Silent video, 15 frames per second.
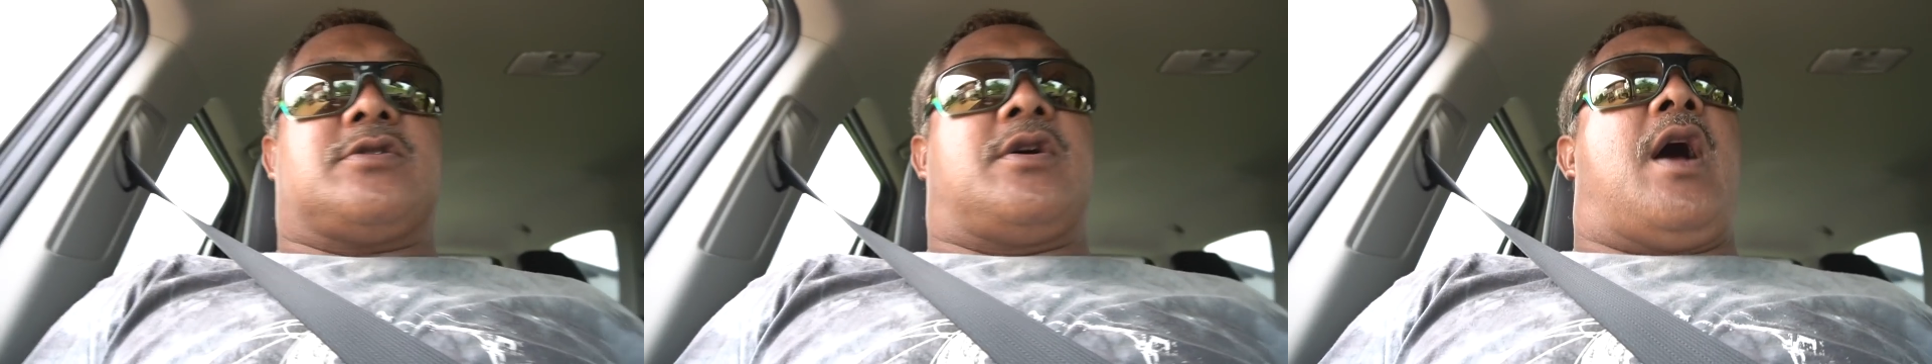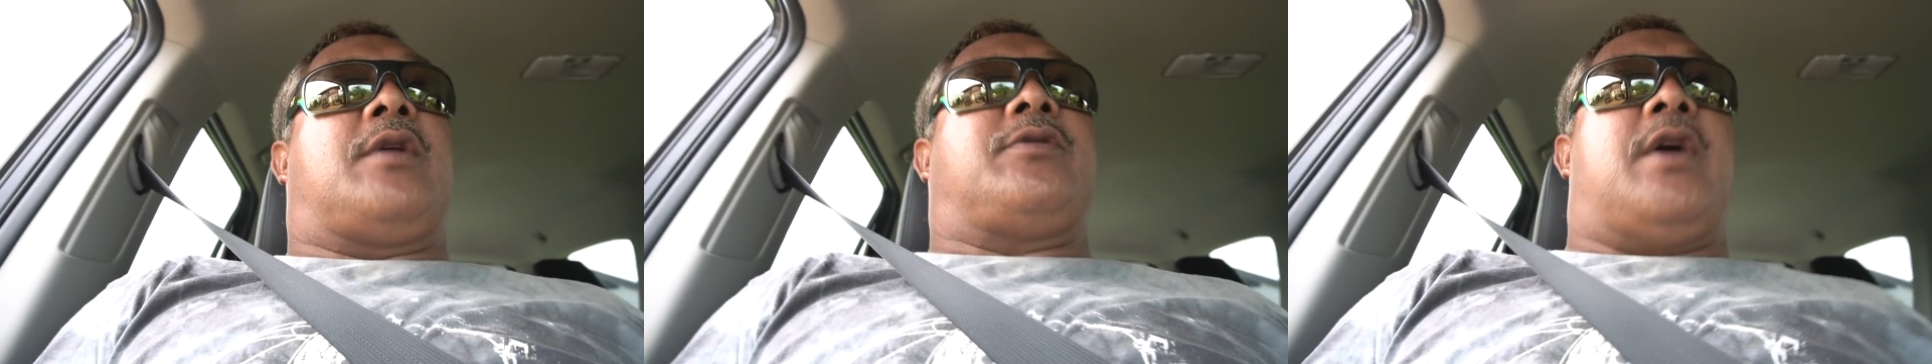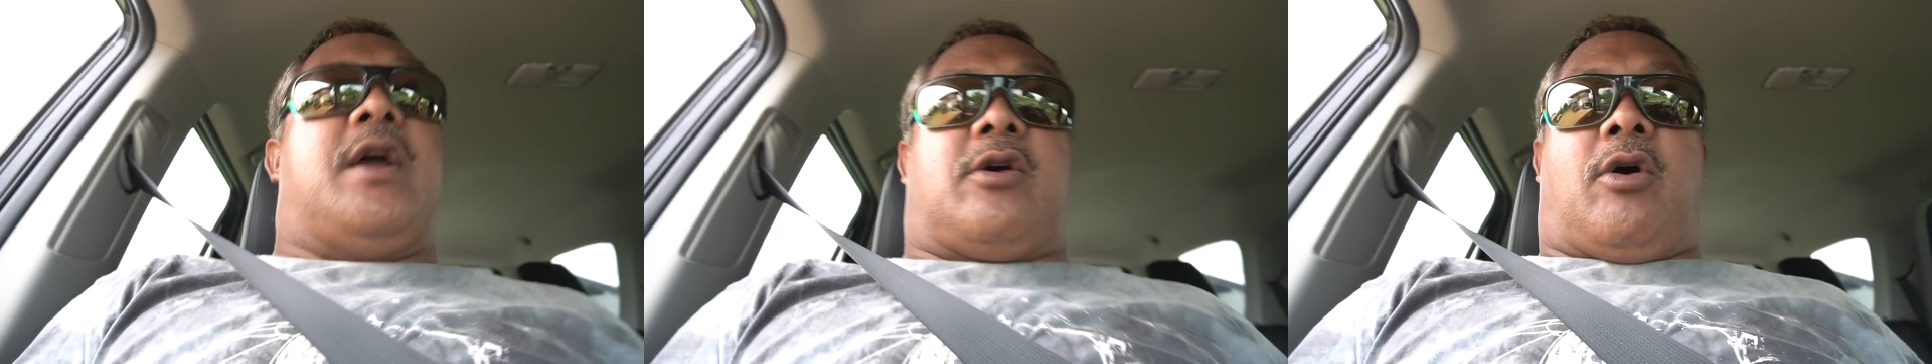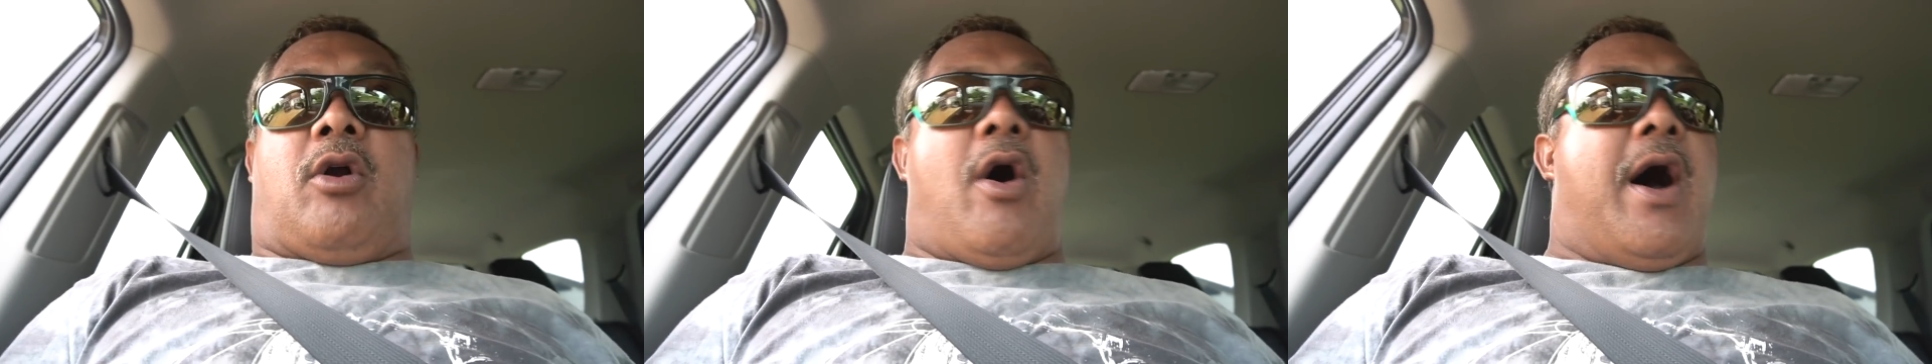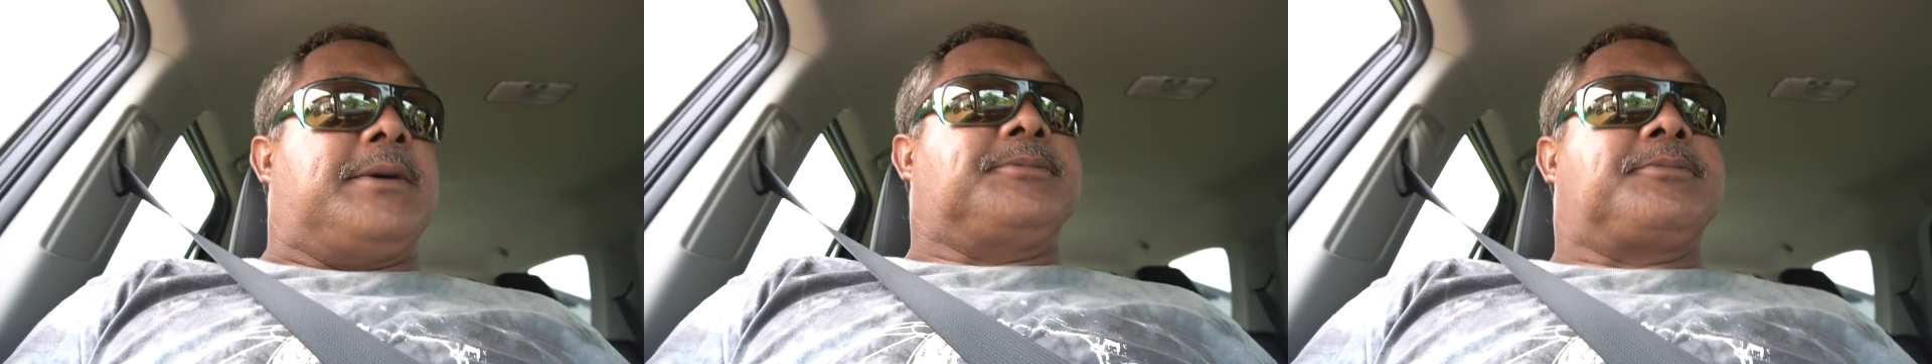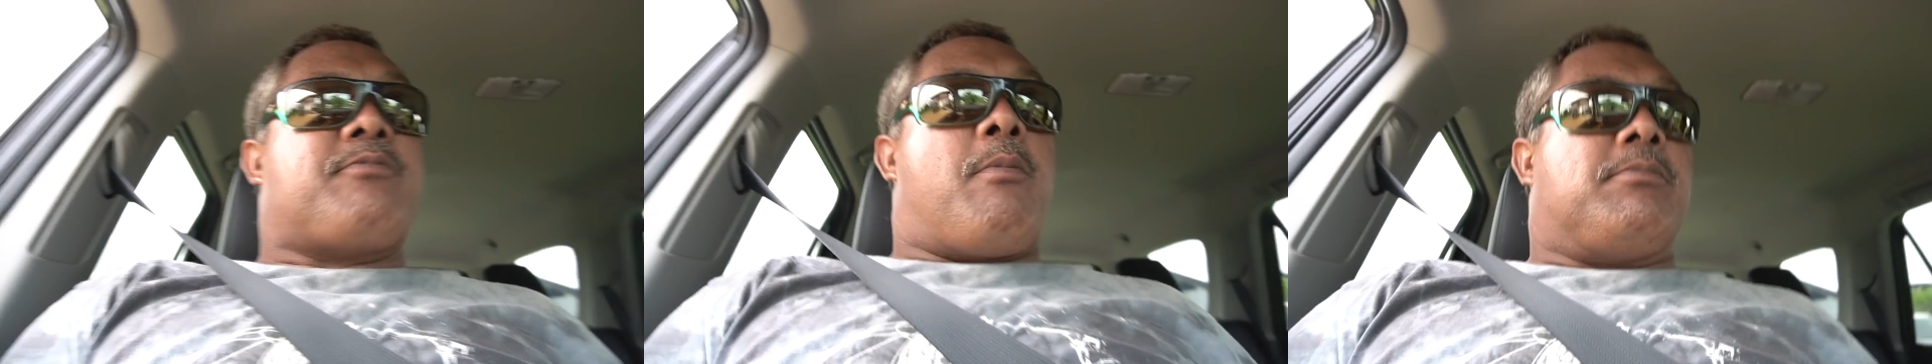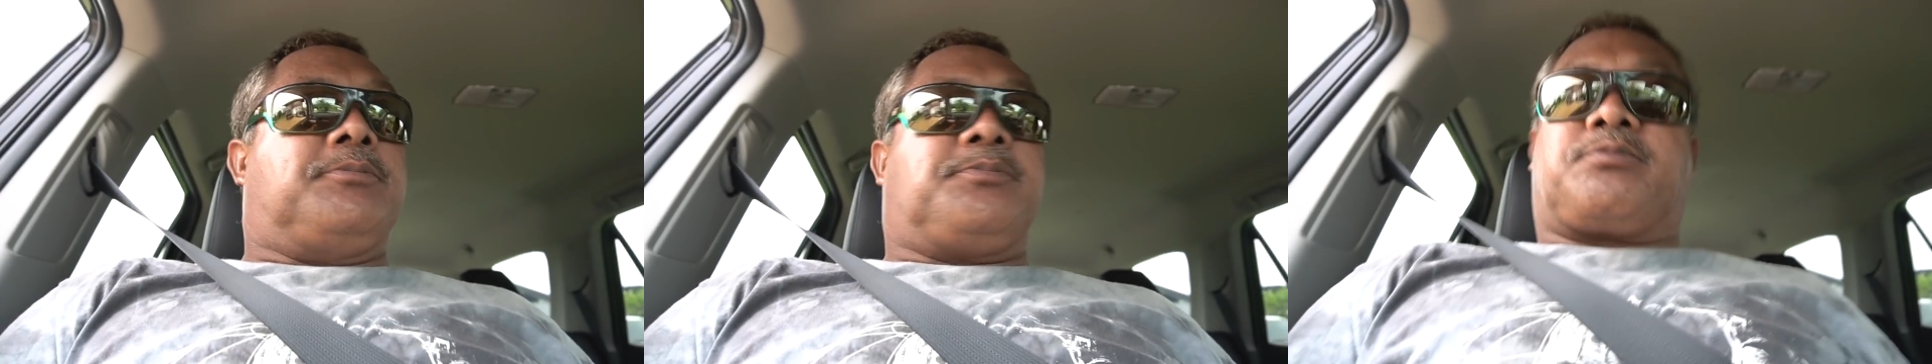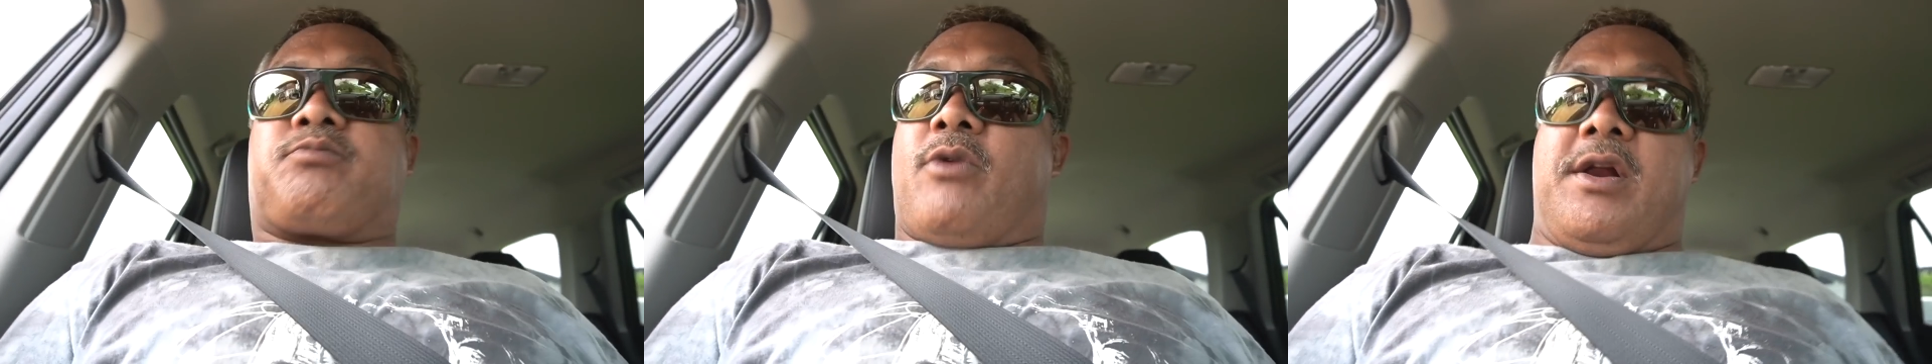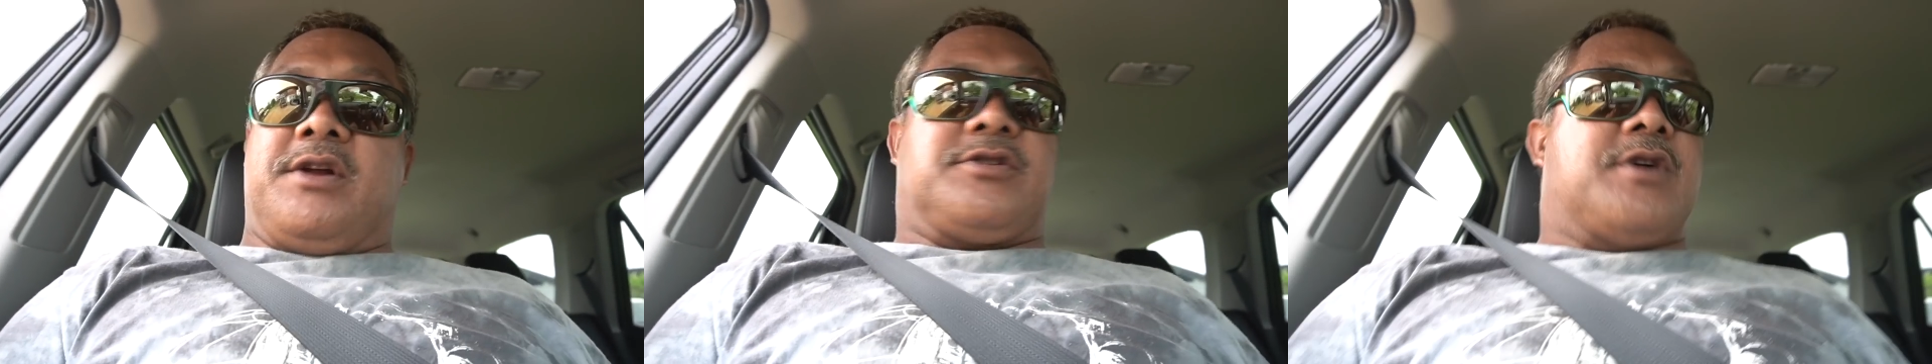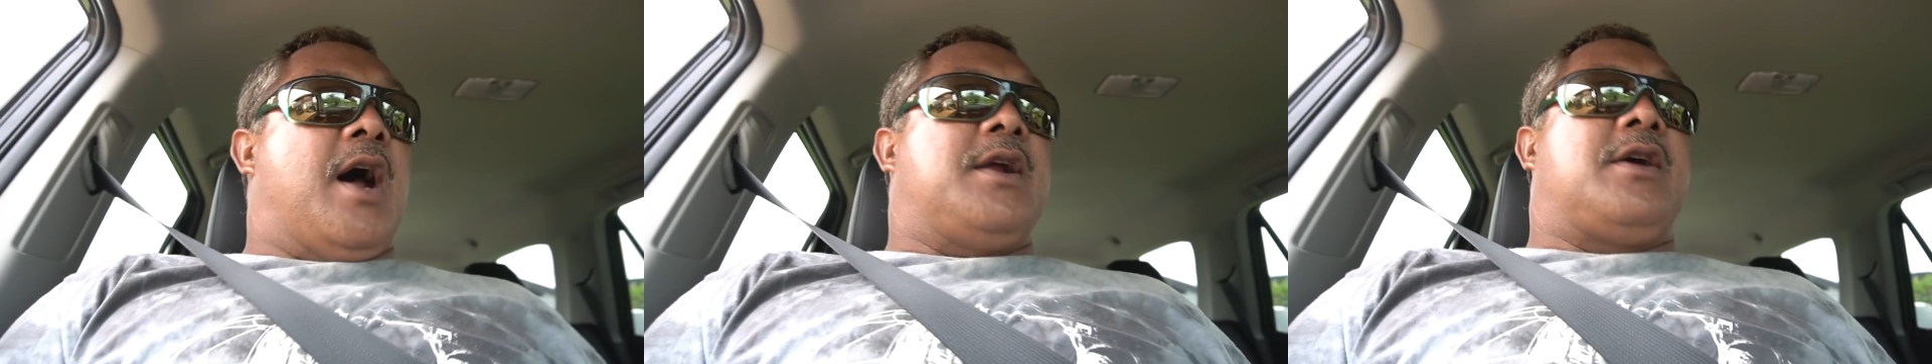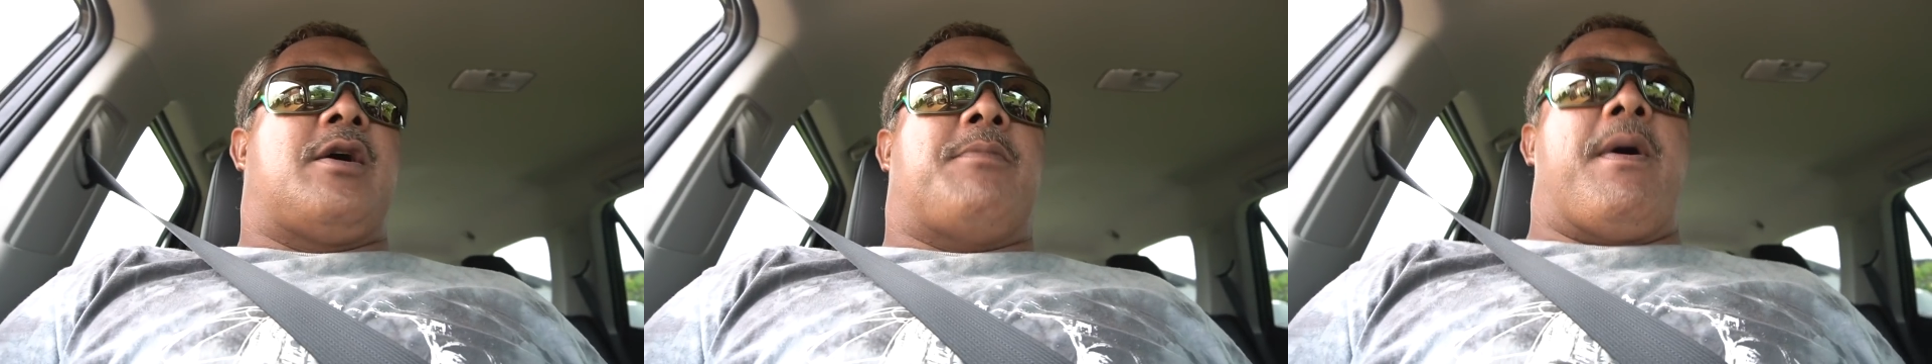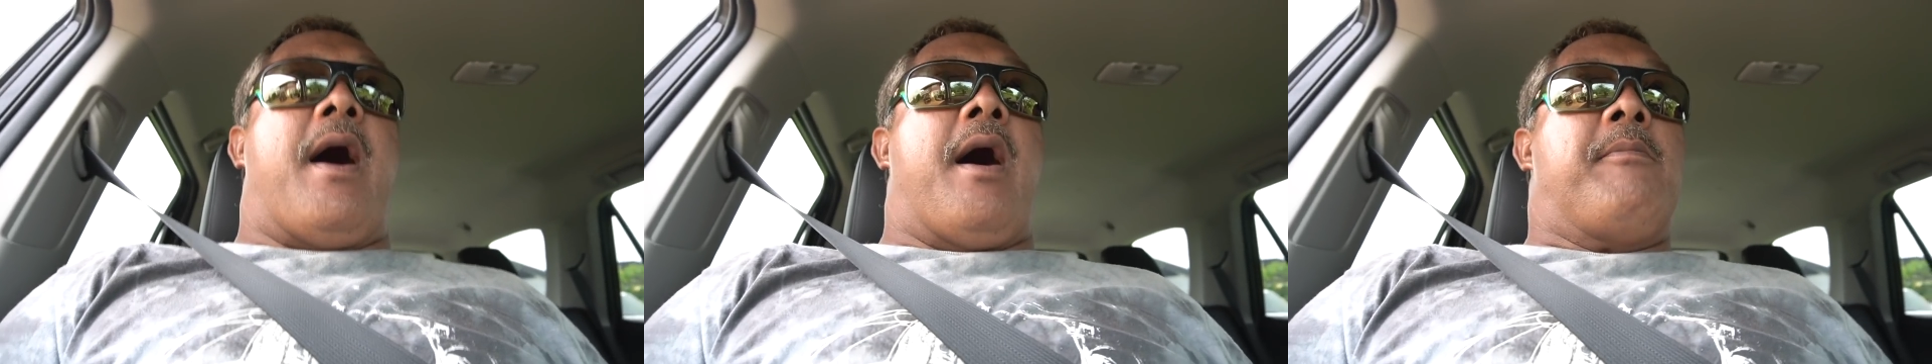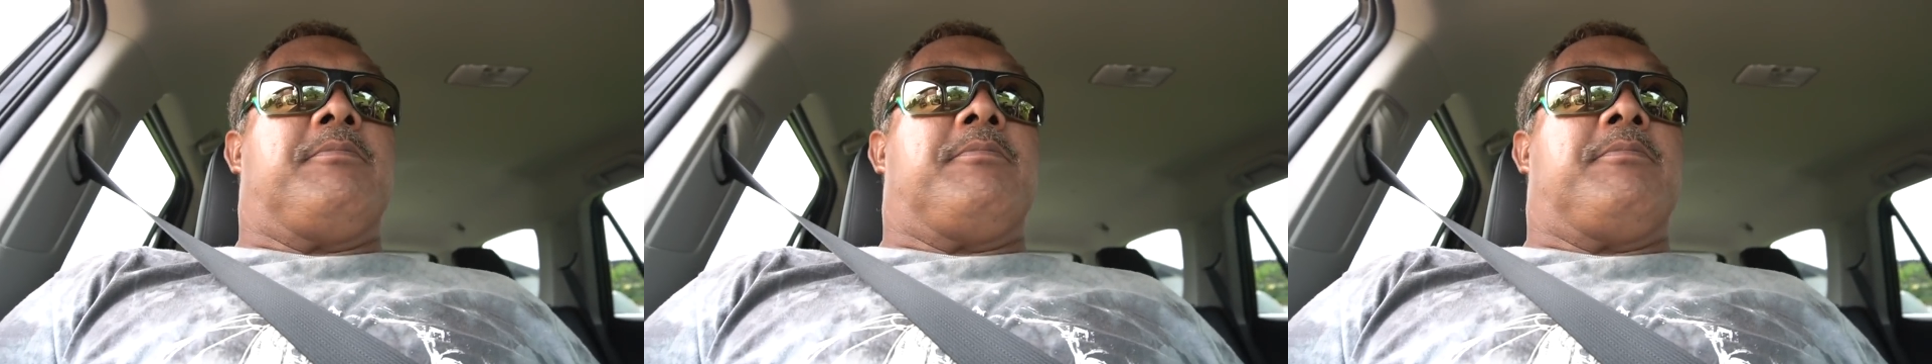on hot day in Koloa, and it's hot in Kapa.